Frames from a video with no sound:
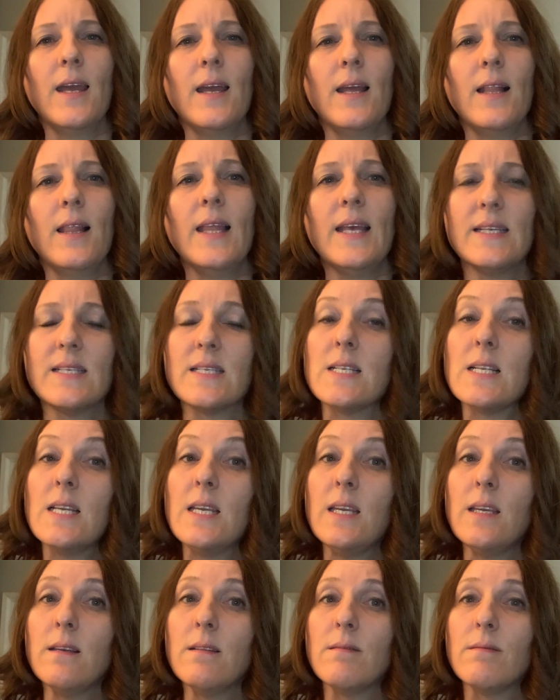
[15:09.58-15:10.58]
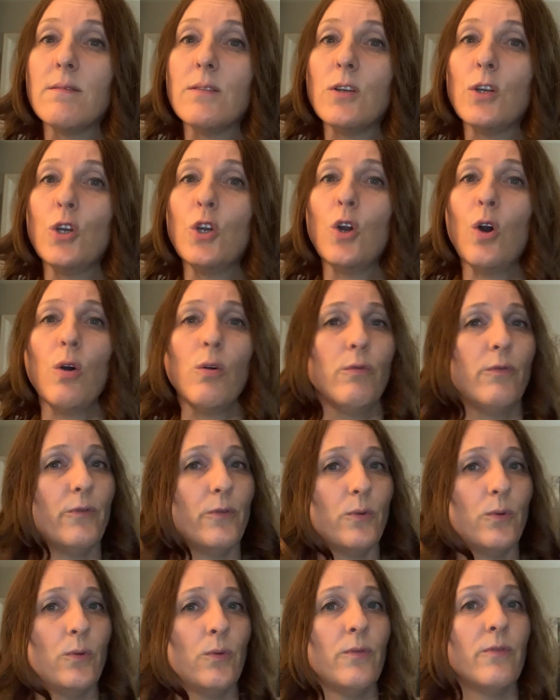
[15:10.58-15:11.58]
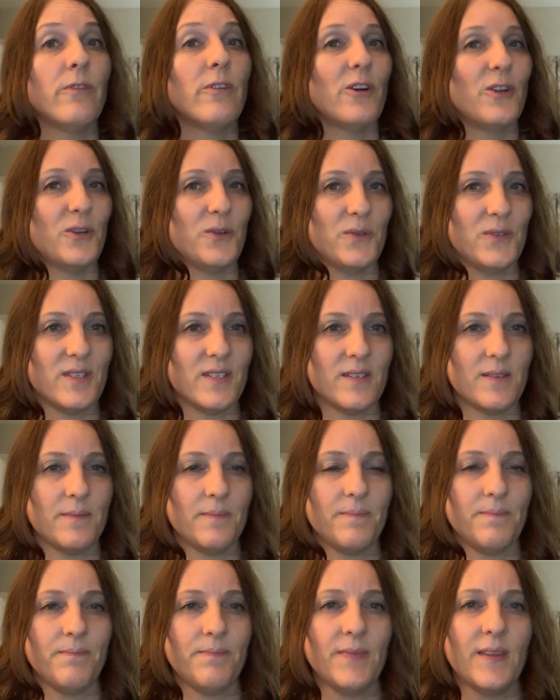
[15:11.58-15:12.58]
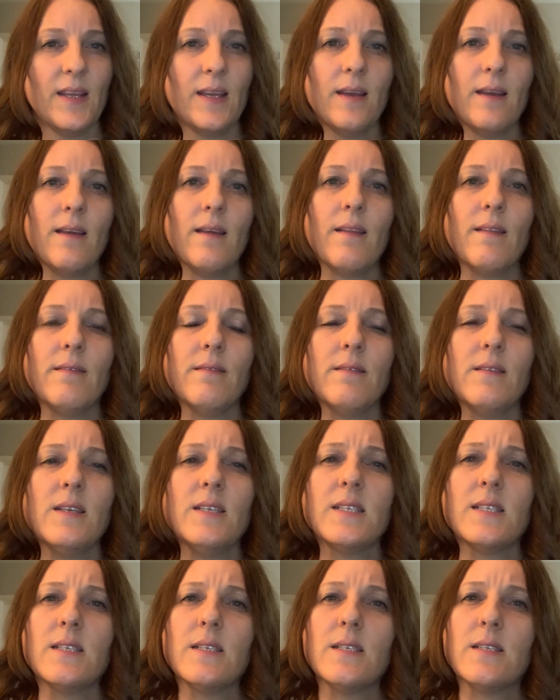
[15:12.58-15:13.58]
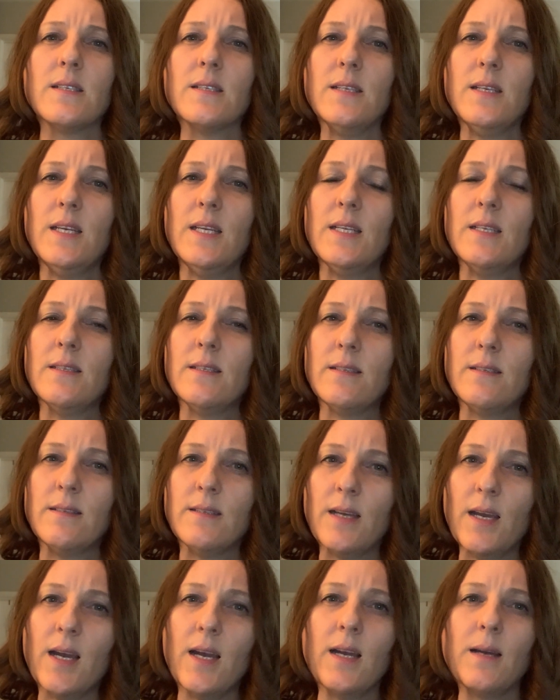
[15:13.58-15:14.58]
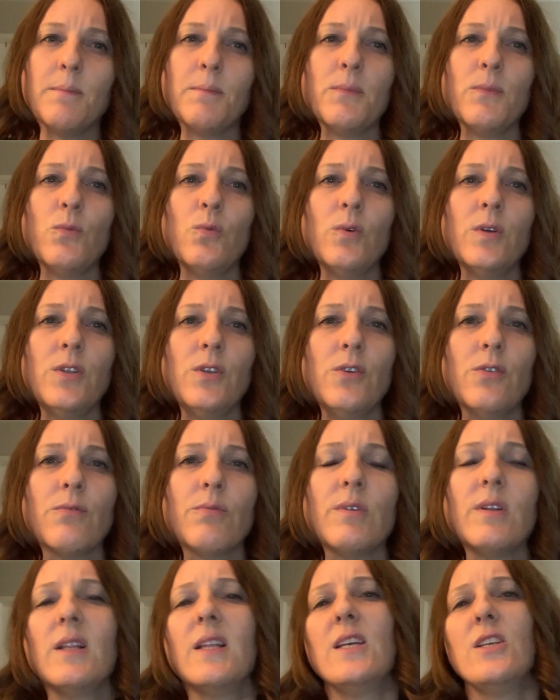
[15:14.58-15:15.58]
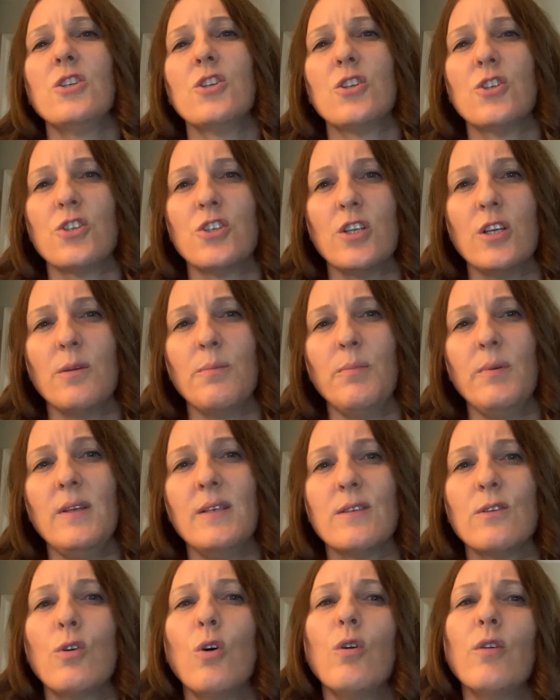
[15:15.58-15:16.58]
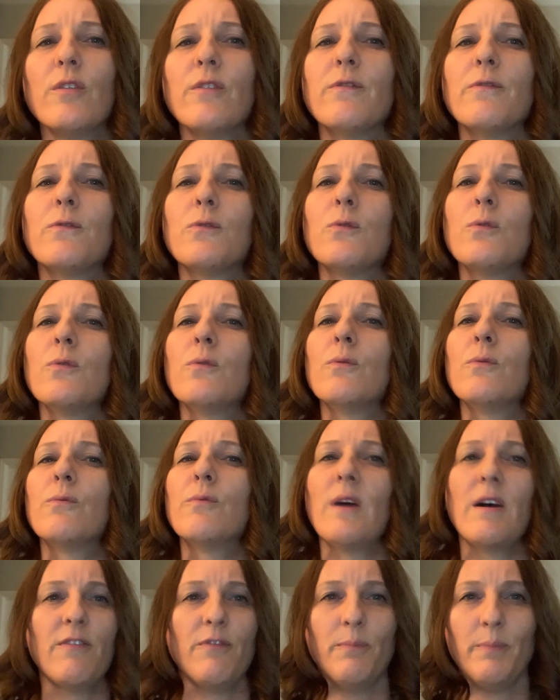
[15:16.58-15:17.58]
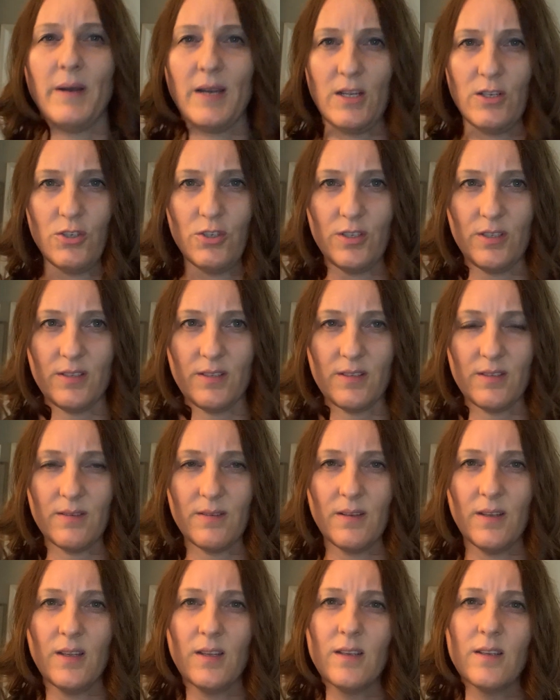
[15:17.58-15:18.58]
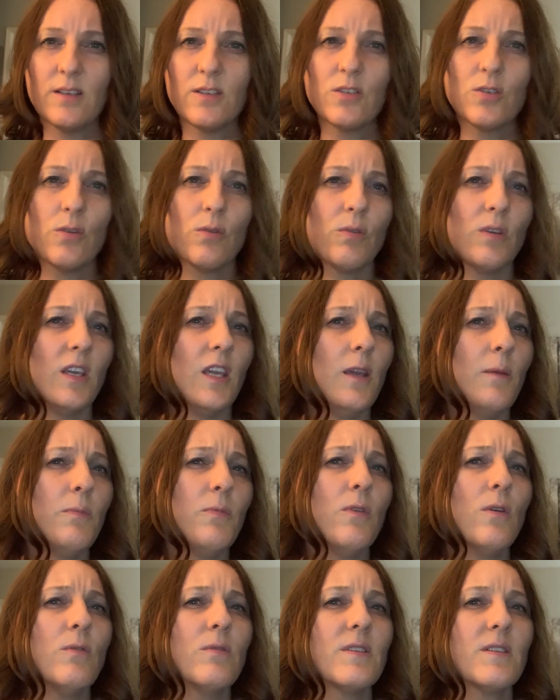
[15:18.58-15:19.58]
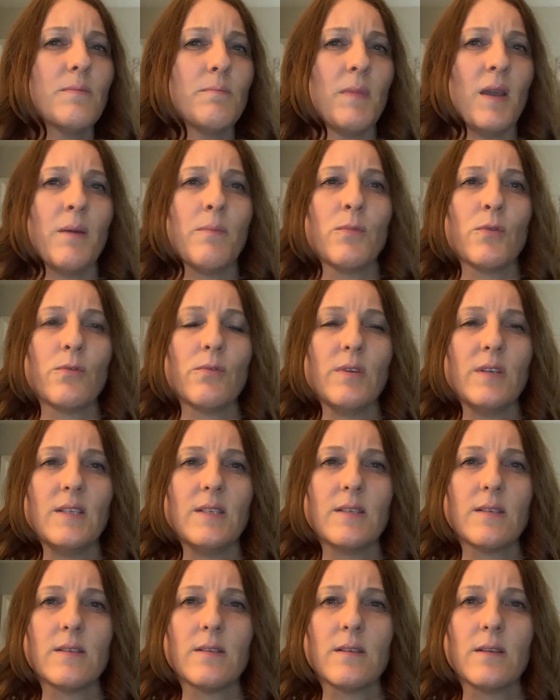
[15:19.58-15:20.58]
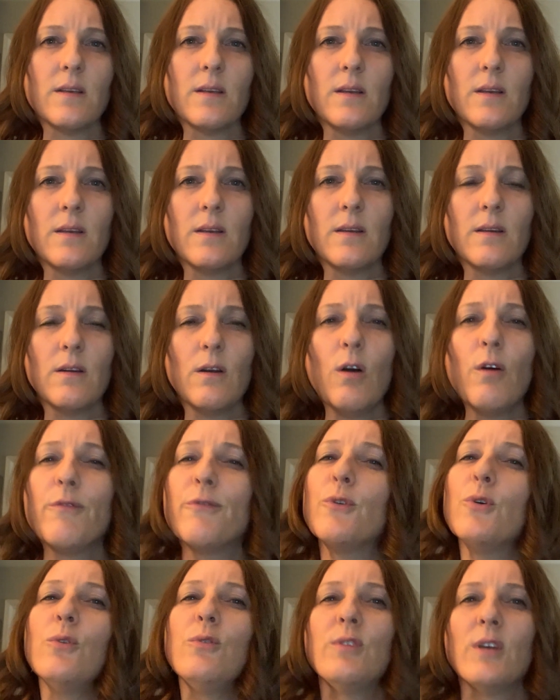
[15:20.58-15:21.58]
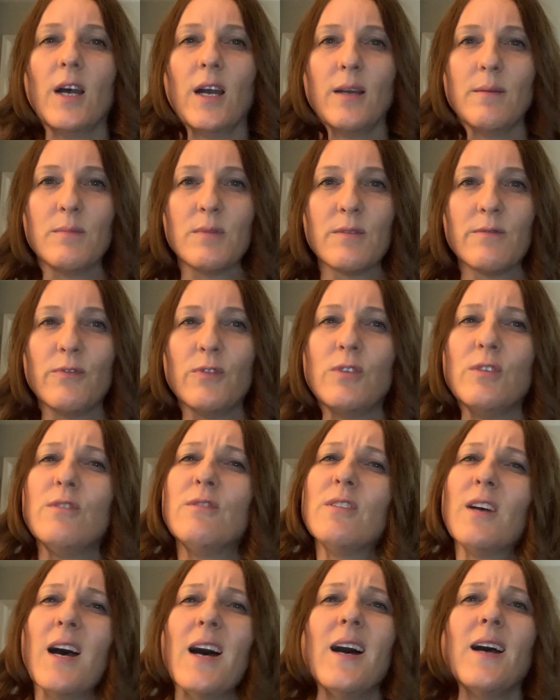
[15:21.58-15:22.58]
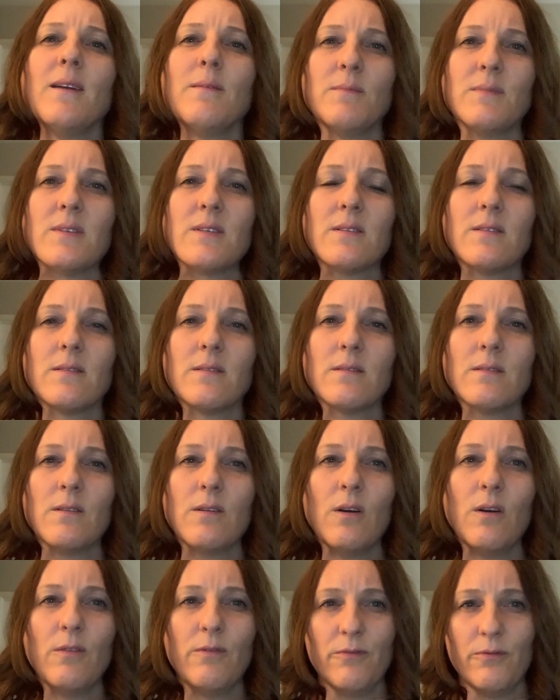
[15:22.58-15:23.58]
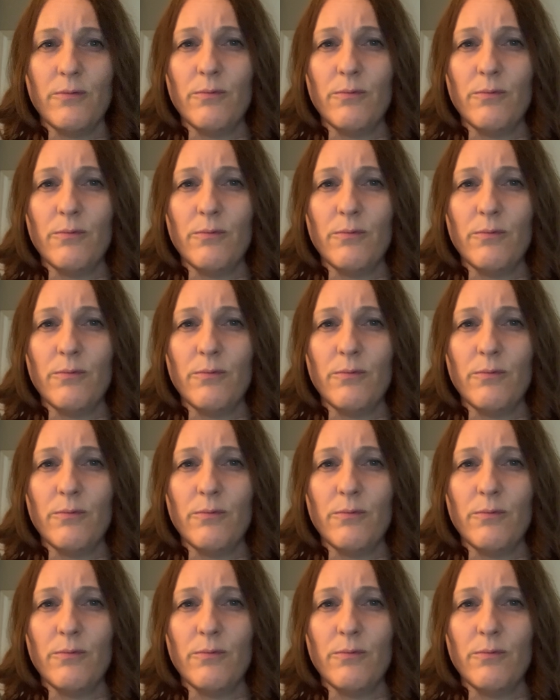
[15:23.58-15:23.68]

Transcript: Lastly, go through photos. This is in a time when your relationship is going through rough patches. So keep those memories of good times for the times of